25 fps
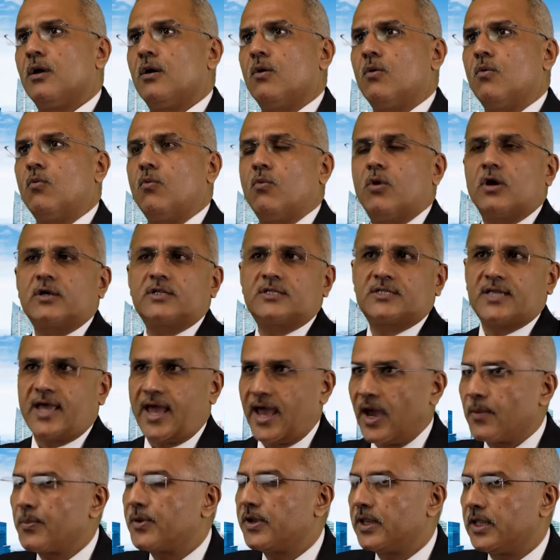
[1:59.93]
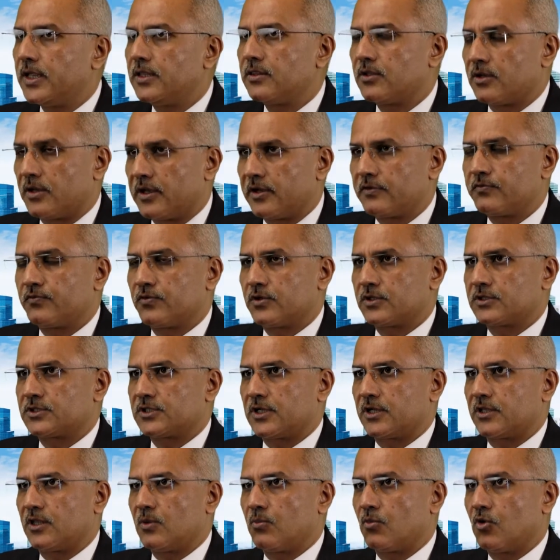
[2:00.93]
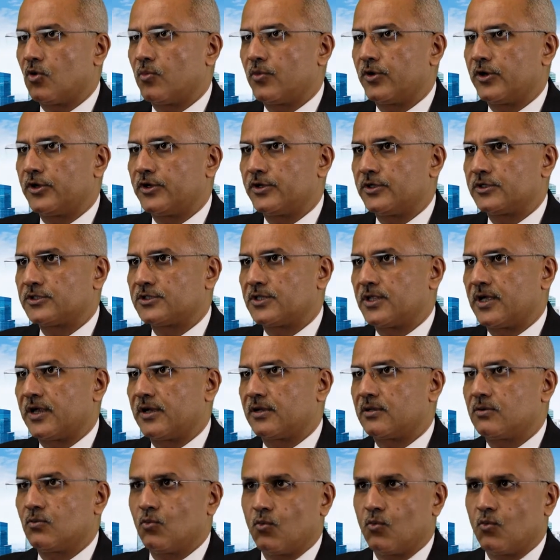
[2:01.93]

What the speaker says: What's happening in the networks at the moment is that